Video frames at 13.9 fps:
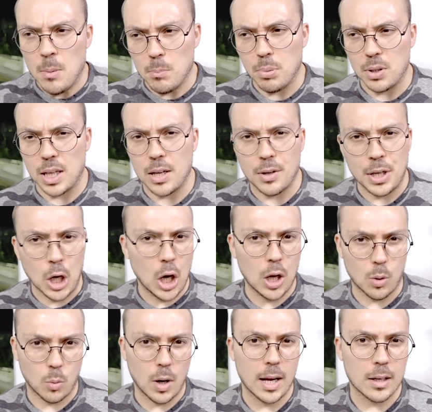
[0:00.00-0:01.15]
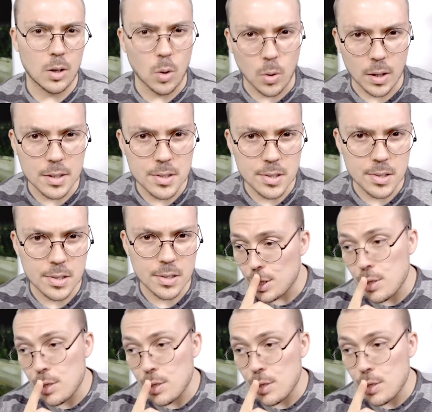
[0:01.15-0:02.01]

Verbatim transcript: blaring alt rock chorus.